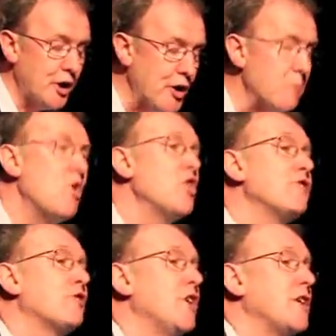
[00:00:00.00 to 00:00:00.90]
The other
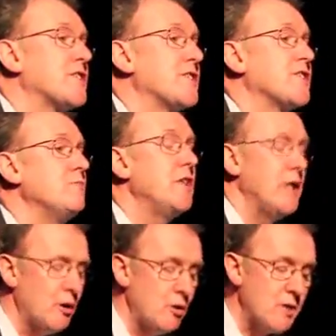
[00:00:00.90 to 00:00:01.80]
mode of criticism,
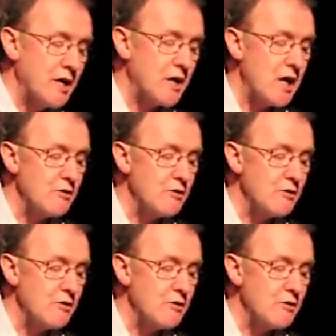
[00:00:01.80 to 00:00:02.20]
and here we might